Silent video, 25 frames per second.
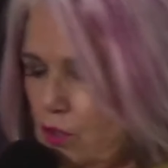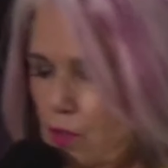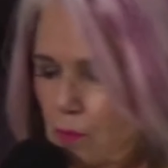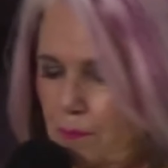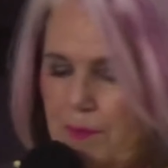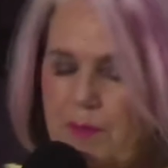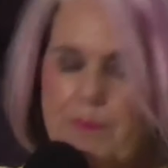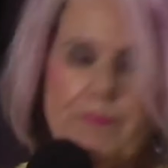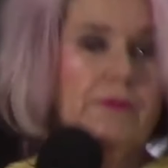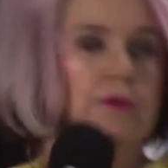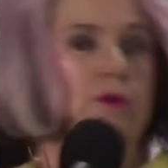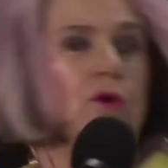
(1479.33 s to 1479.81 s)

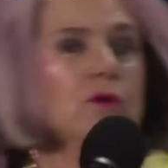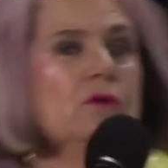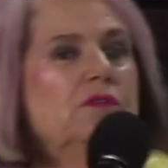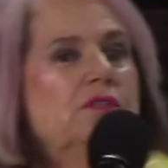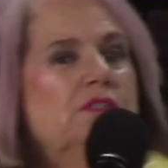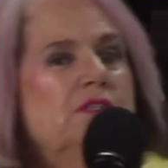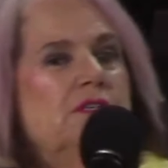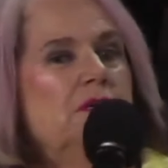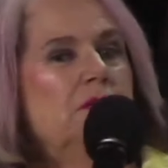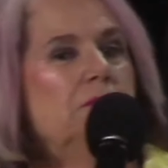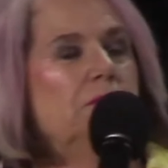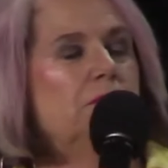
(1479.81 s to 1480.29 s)
people don't
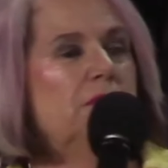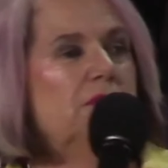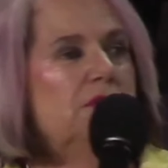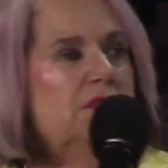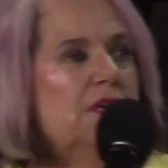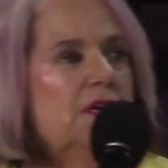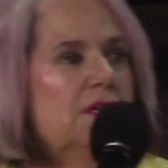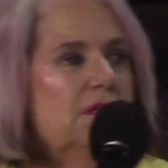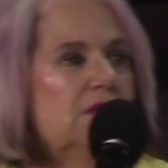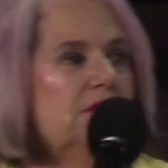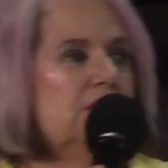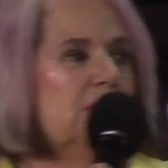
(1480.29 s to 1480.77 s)
deep,
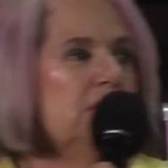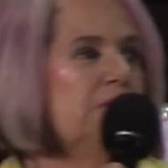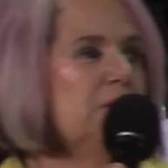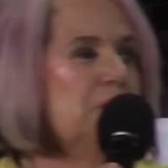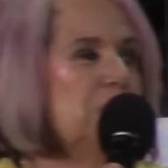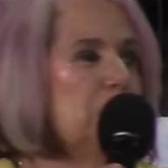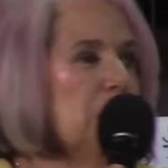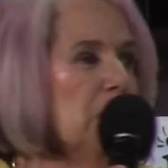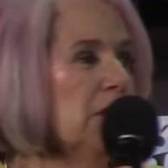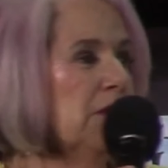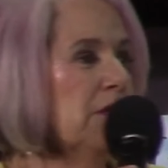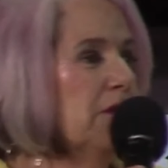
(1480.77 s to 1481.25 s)
take deep
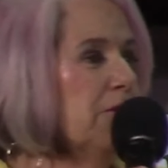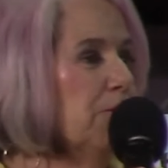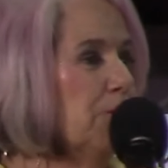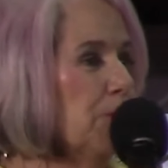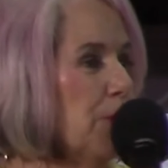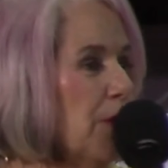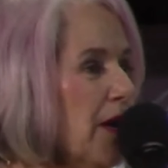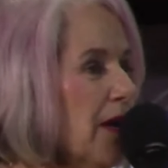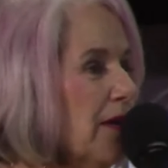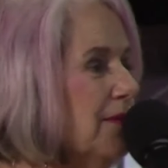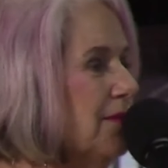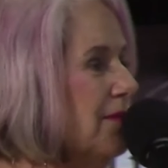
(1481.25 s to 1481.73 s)
enough
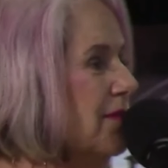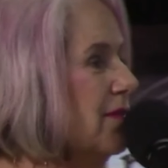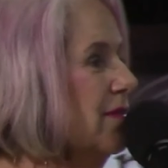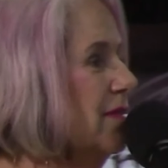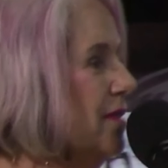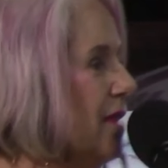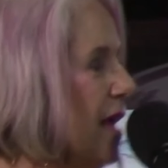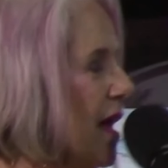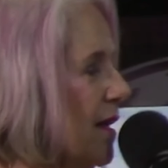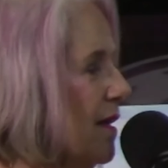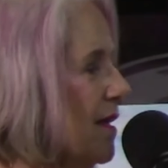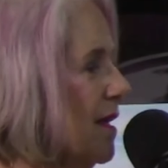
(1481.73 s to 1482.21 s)

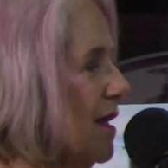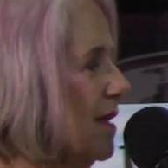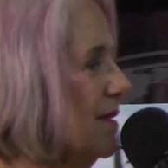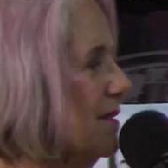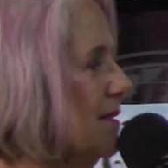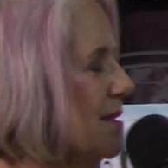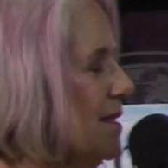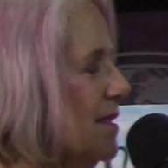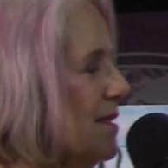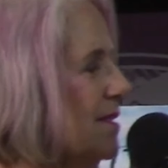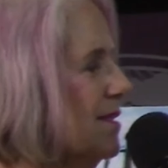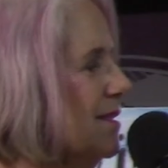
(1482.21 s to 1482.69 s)
breaths, I
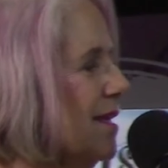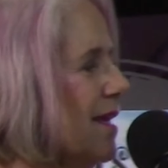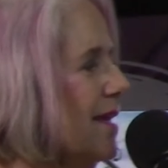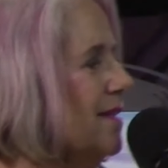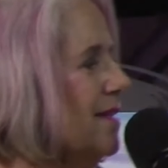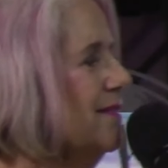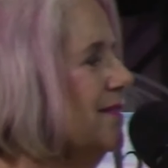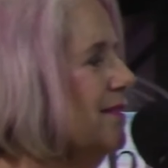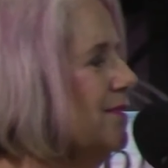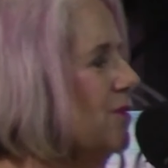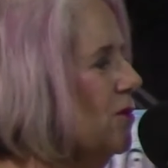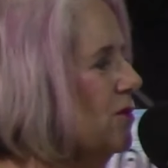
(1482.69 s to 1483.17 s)
guess, these
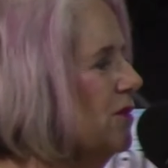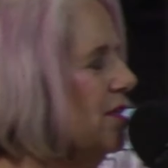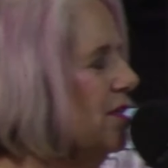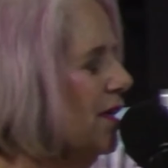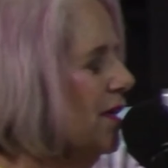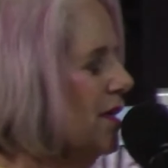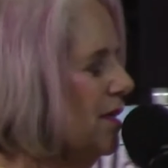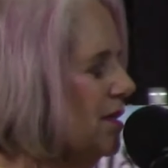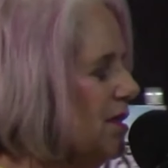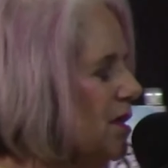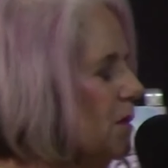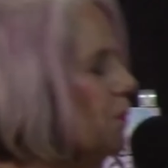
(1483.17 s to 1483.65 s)
days. So
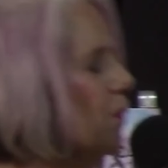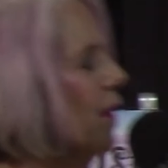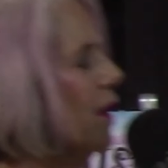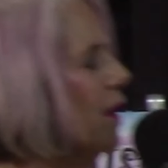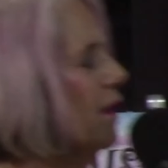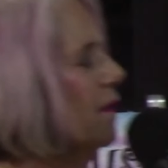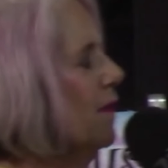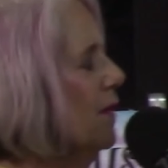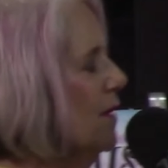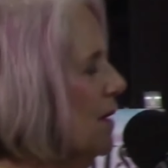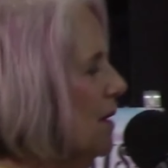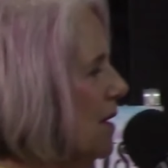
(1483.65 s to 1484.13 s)
take a deep
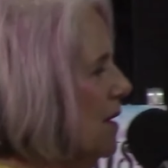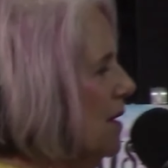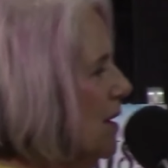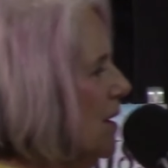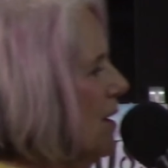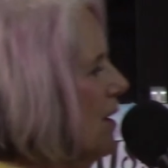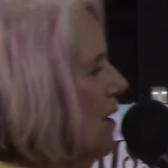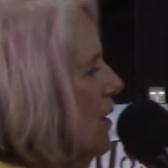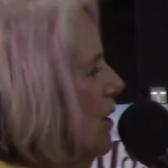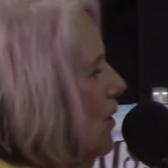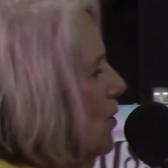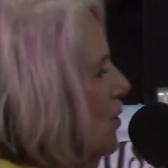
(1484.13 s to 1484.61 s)
breath.
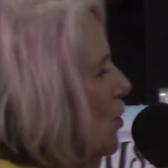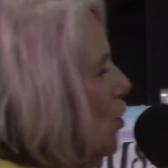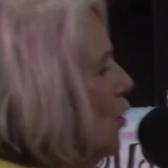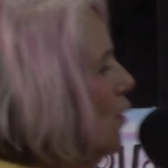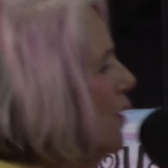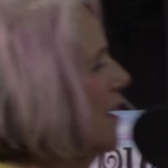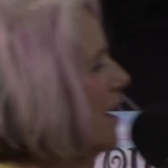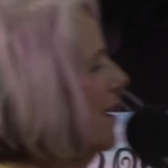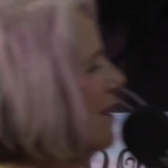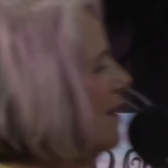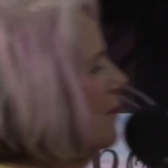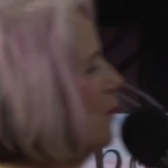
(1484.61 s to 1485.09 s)
Go ahead,